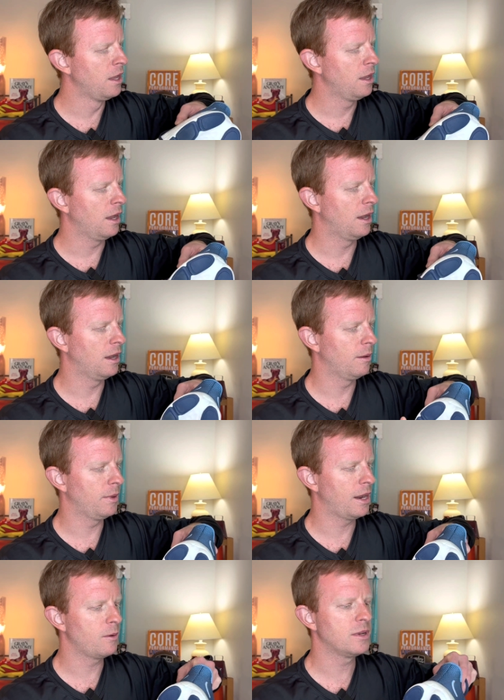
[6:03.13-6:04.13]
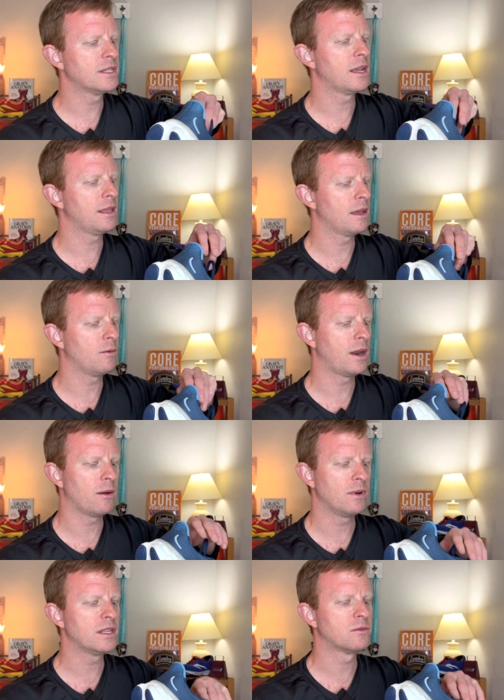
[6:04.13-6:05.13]
And I will say that when I
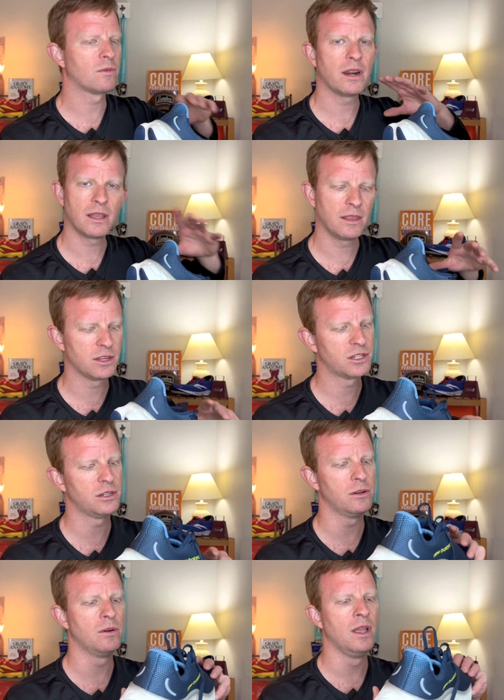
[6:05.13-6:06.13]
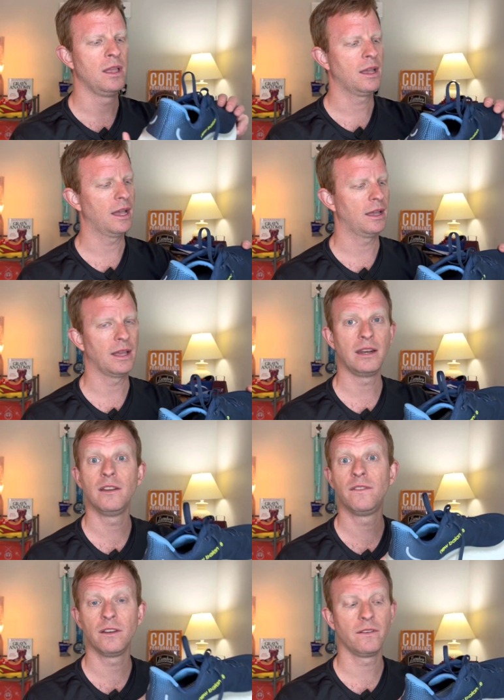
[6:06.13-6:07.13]
was running in the shoe, I
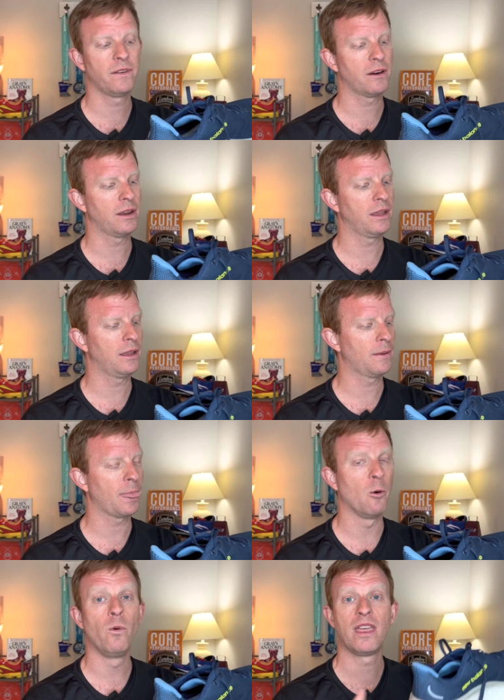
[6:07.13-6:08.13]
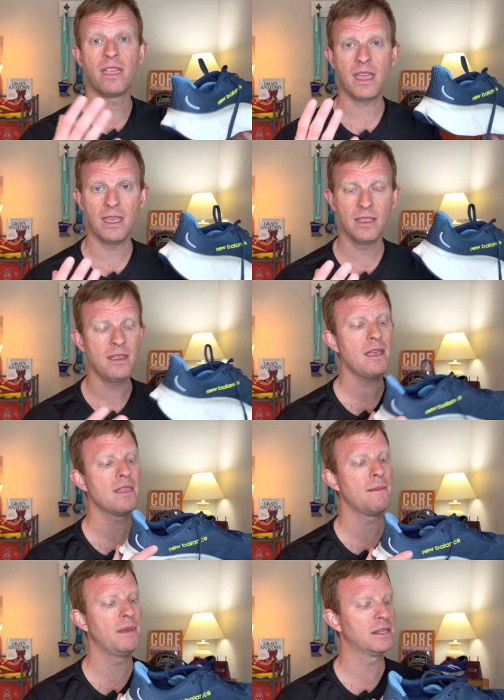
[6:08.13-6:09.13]
did feel very within
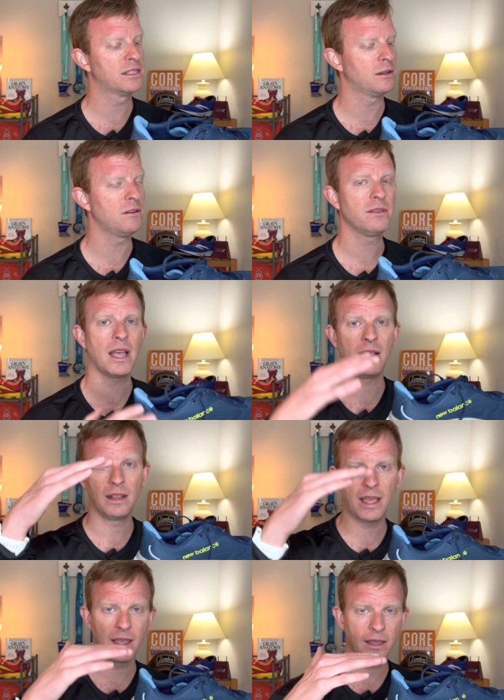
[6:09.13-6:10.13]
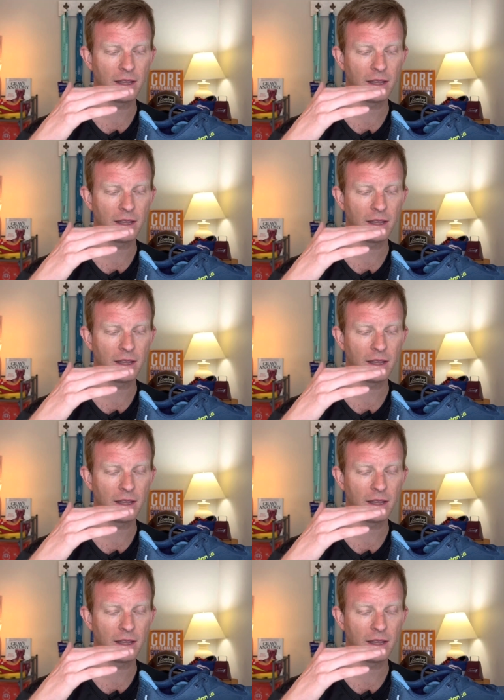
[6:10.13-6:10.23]
the midsole, not lying on